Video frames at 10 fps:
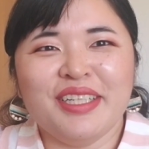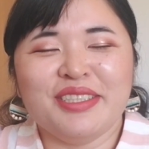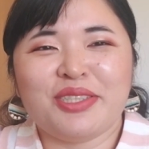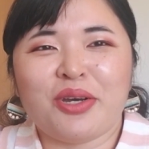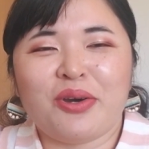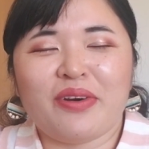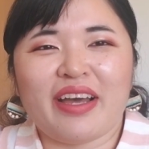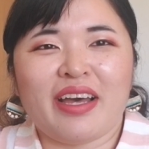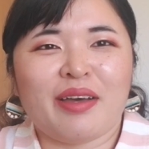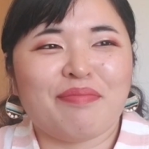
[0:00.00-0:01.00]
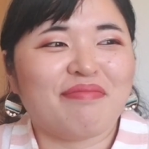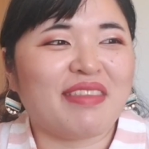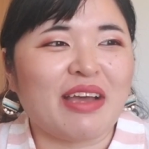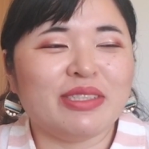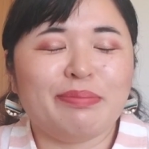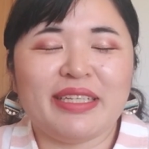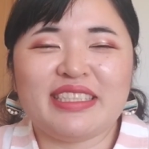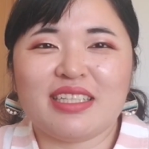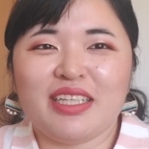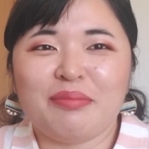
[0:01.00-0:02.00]
So that was
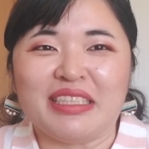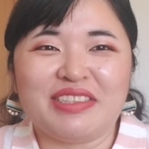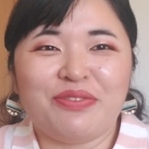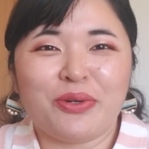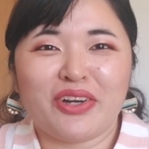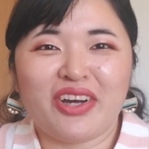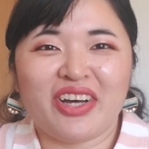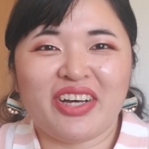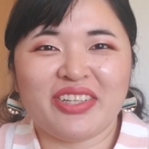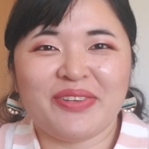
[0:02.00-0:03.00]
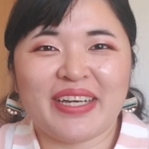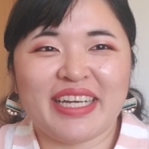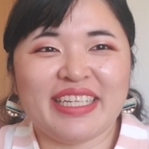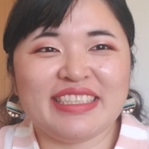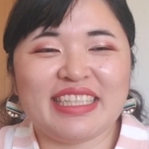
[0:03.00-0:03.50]
basically my Sephora haul, you guys.